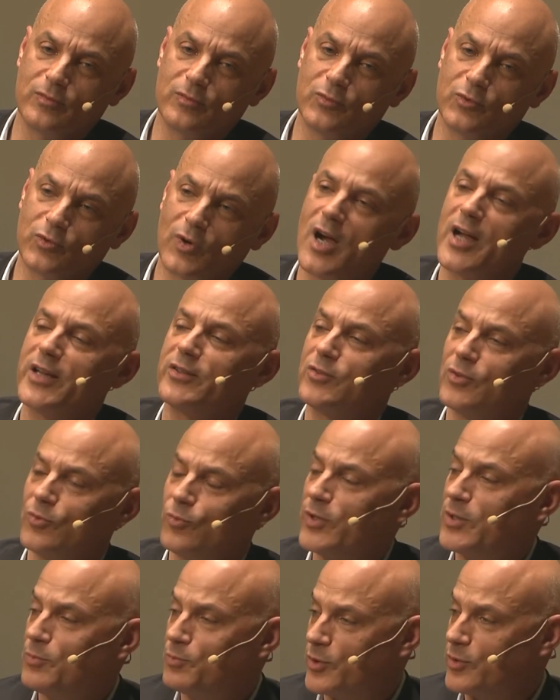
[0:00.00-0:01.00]
try to
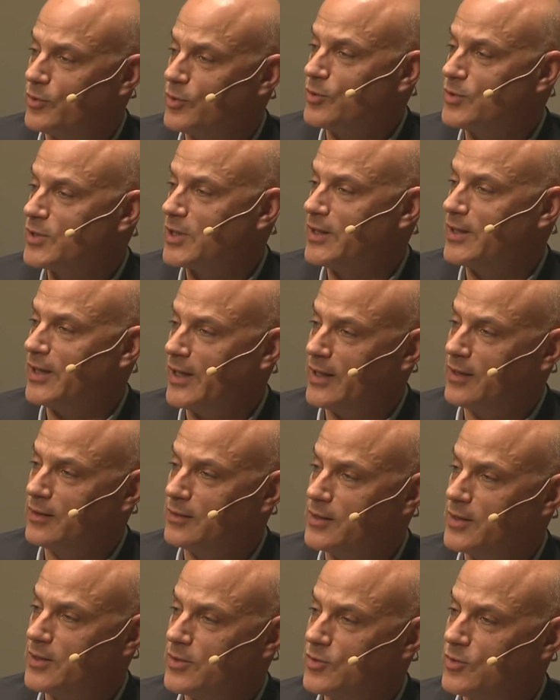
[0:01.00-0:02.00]
reproduce in
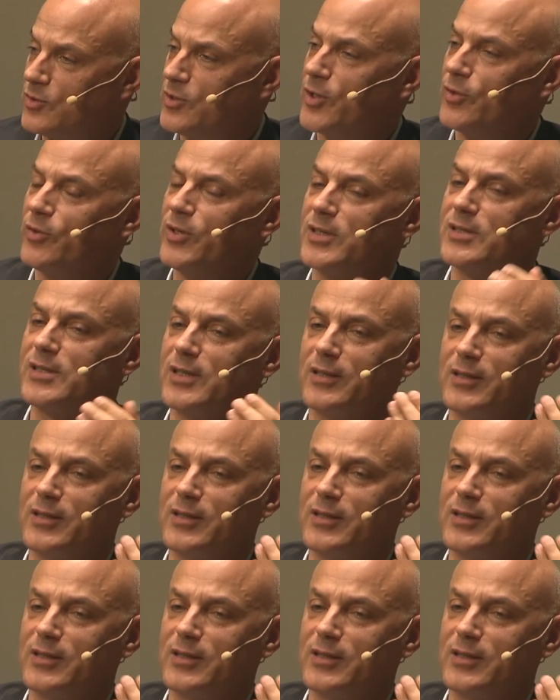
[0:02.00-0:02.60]
English. There's a